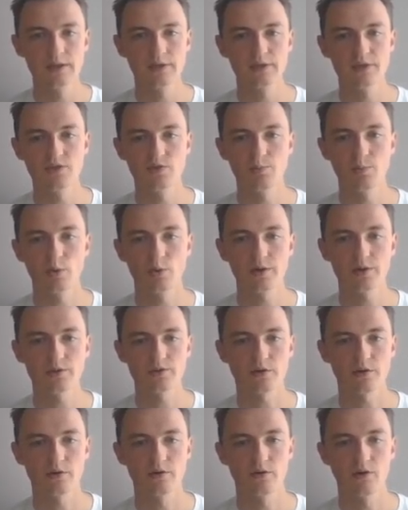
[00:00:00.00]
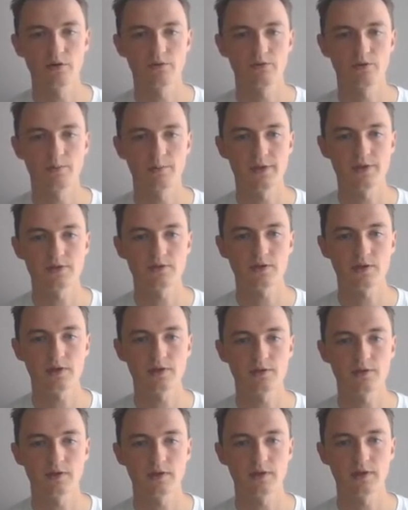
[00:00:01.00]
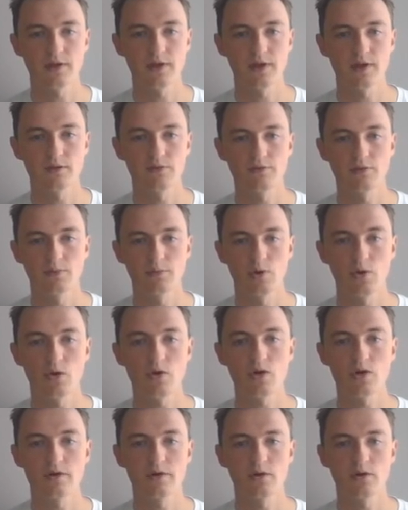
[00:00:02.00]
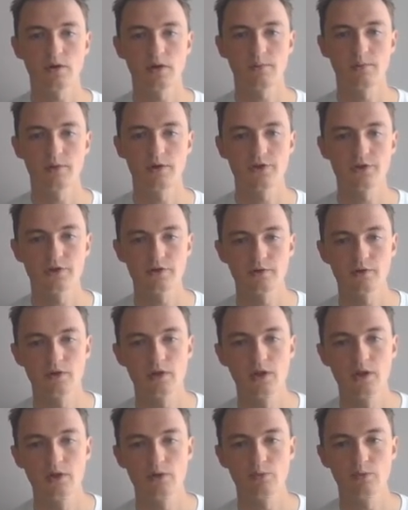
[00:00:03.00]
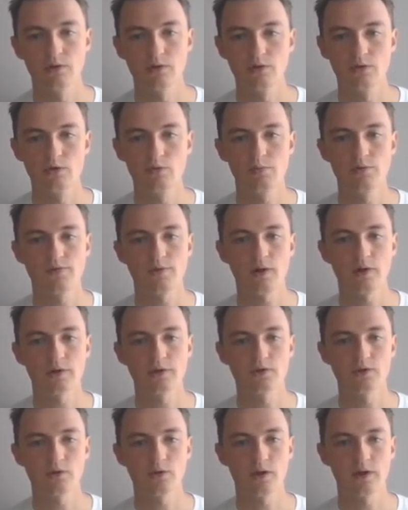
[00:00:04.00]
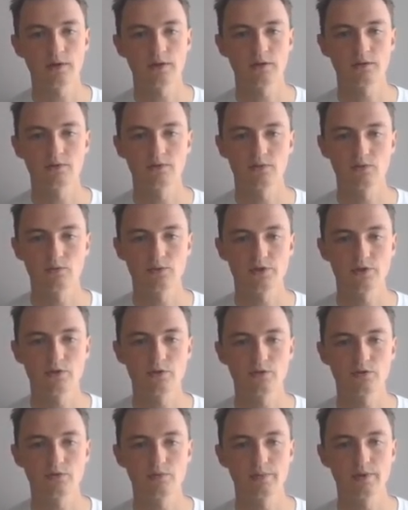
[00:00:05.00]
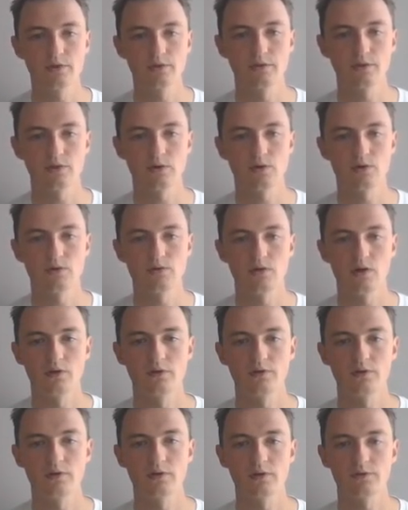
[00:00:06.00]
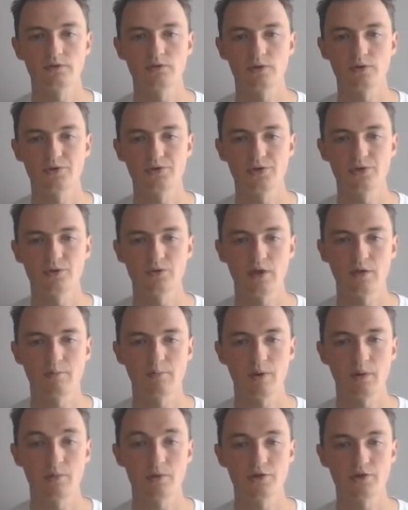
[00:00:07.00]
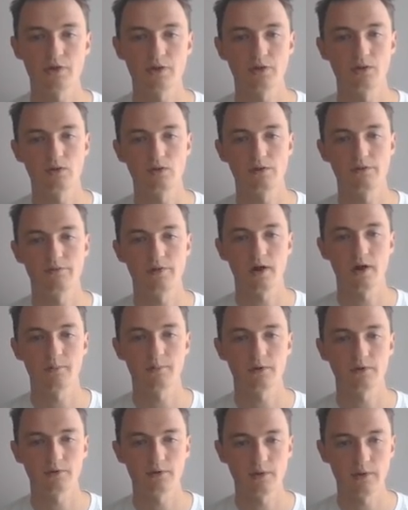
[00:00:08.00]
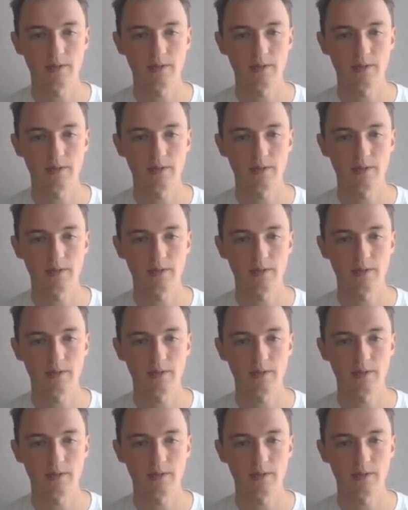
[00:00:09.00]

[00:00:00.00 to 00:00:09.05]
These points are drawn from insights that I gained from an ongoing collaboration with a group of artist collectives which look to build their own alternative social and publishing environment.